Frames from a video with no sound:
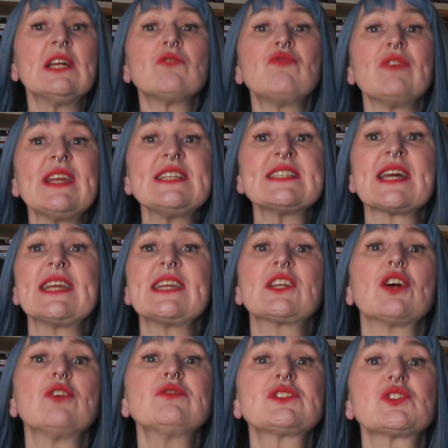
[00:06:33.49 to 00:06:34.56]
Read a
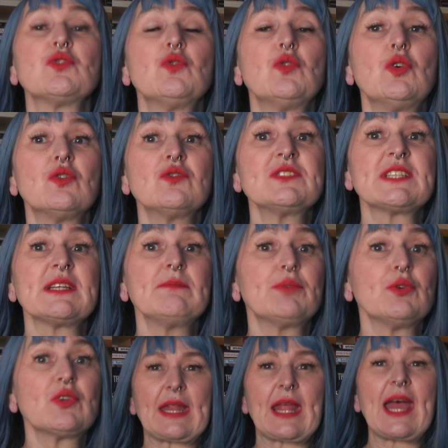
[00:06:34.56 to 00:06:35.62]
ghost or haunting
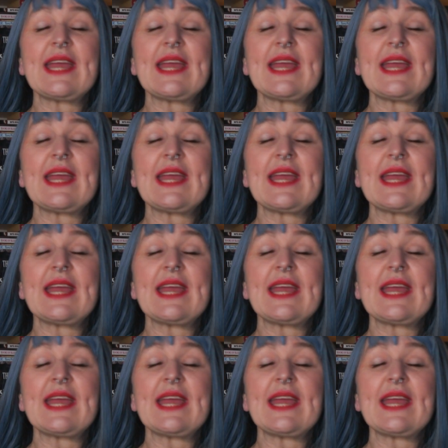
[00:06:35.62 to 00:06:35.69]
book.